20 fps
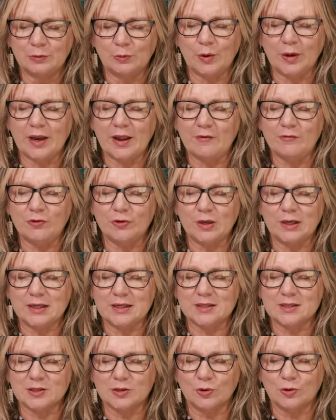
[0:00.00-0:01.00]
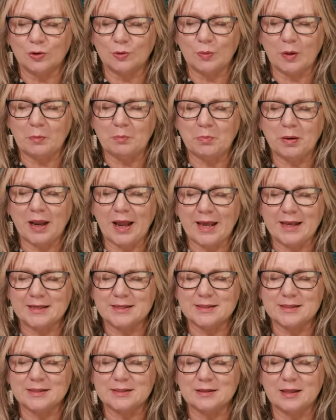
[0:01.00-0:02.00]
Whatever it is, Lord, we
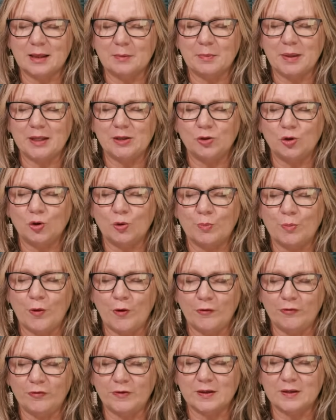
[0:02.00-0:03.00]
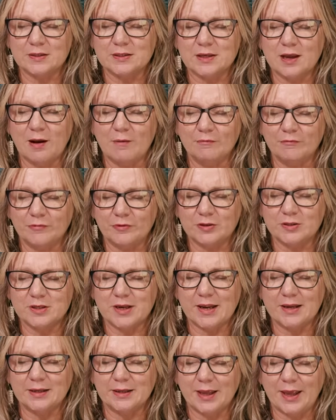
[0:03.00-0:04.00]
place them in your perfect comfort
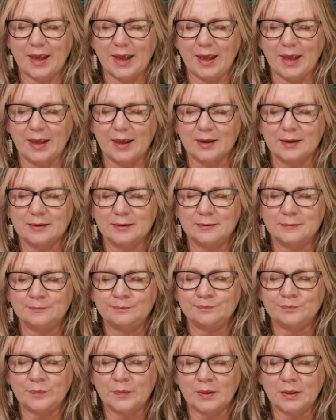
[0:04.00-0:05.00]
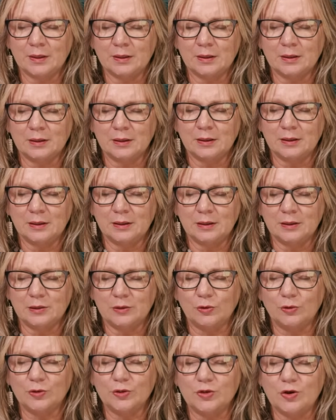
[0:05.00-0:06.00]
and care.
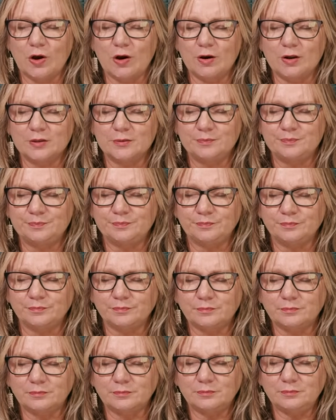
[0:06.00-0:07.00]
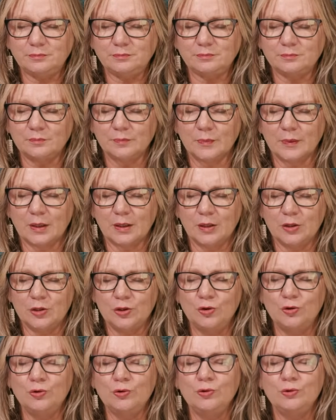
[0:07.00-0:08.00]
Lord God,
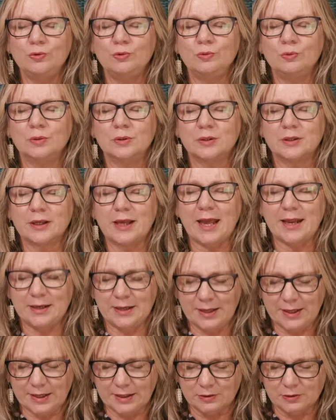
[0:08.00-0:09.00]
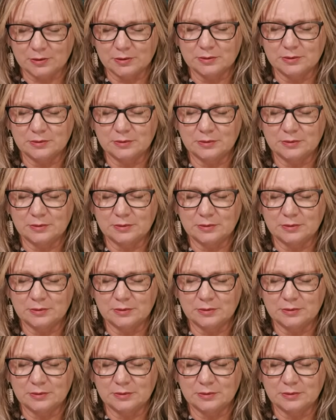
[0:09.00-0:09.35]
you can heal.